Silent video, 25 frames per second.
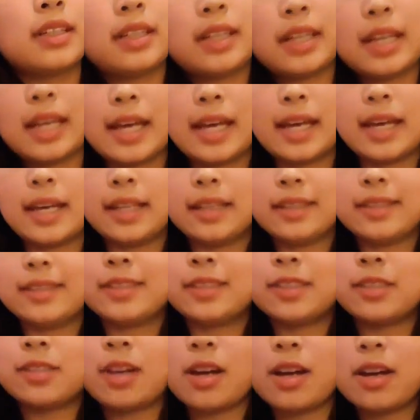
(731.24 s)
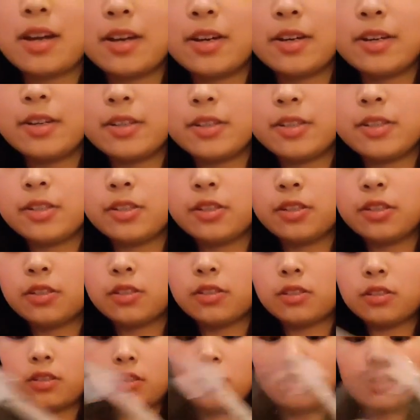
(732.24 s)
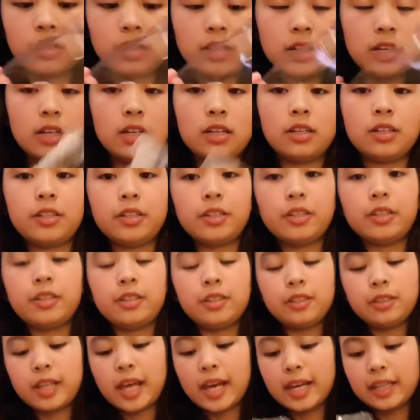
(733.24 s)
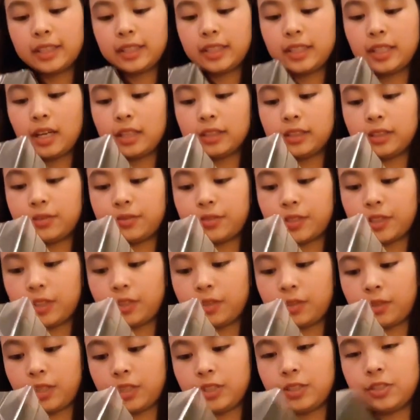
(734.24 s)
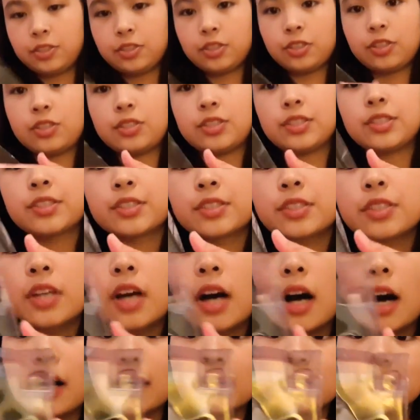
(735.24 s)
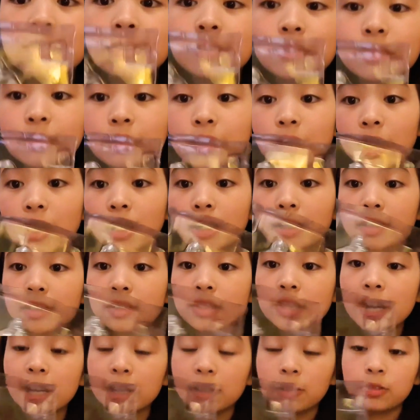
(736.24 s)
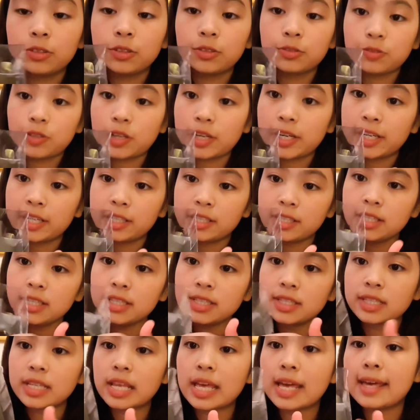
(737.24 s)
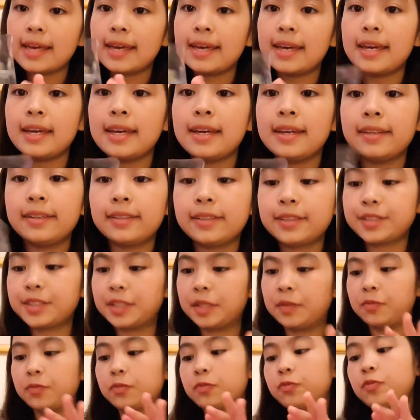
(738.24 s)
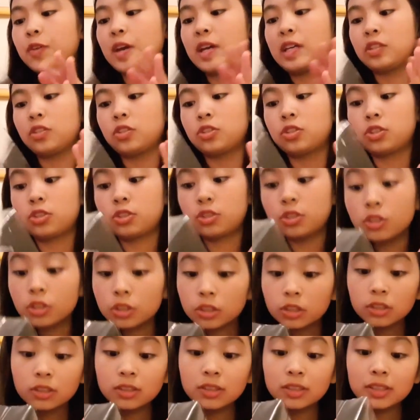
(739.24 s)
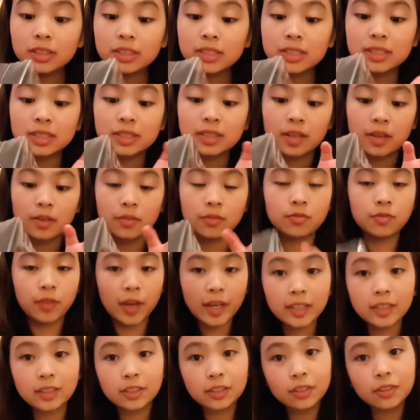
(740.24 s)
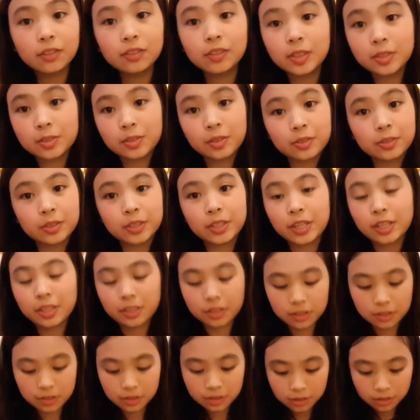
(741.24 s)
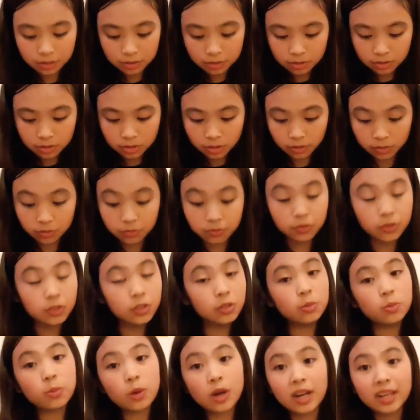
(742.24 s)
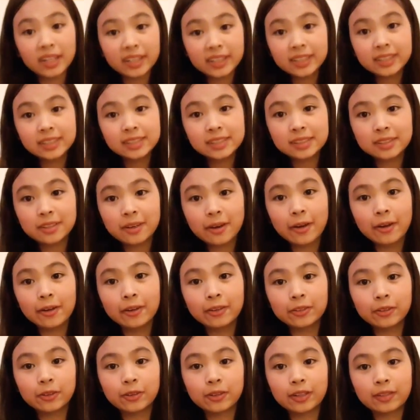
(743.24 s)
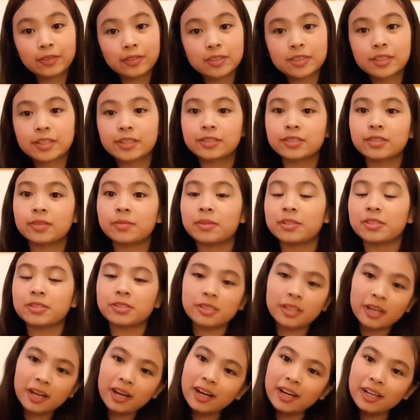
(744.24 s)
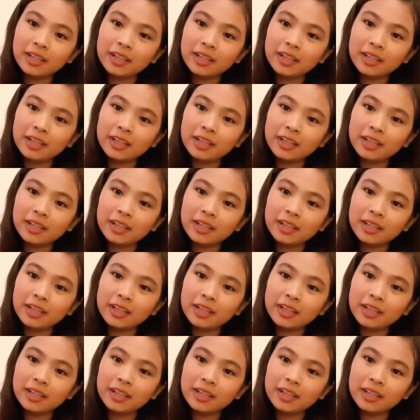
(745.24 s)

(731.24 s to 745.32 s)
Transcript: And so, like the other figurines, just untangle the wires, and thank goodness, thank you, there's only a few wires, so don't have to take so much time.